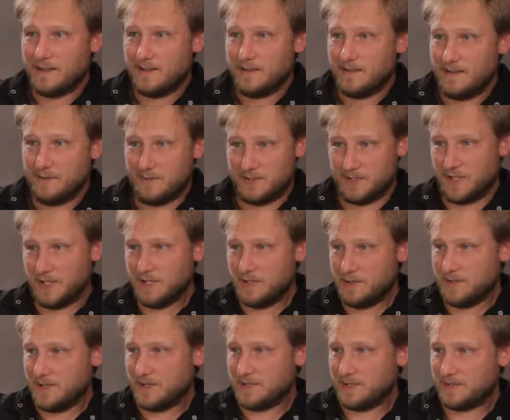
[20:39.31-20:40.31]
He was good
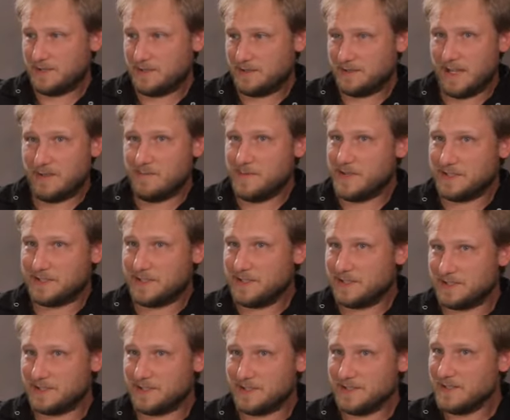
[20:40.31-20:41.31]
to us. Gave me a
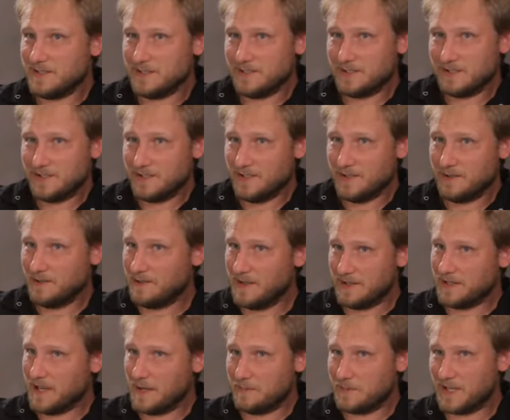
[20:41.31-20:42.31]
sister. You know,
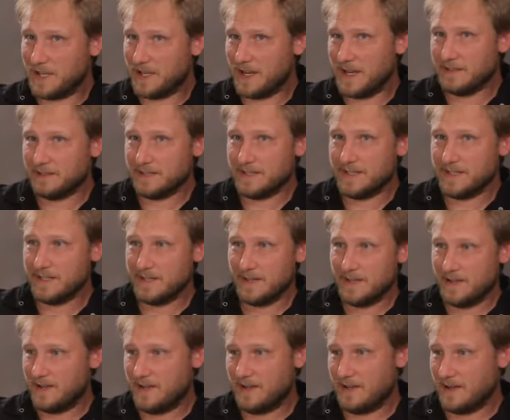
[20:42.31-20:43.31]
adopted Kylie.
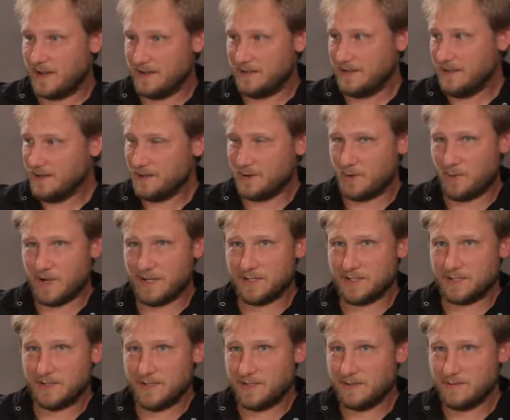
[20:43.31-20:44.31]
I didn't
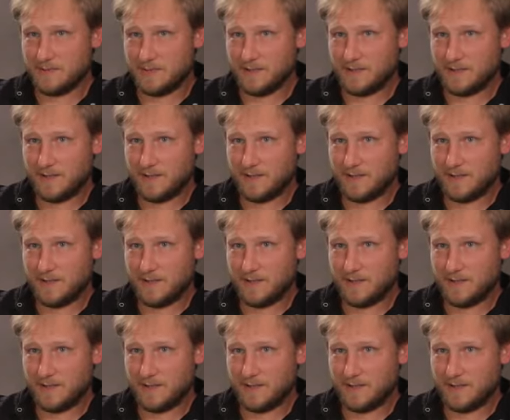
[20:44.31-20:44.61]
question him.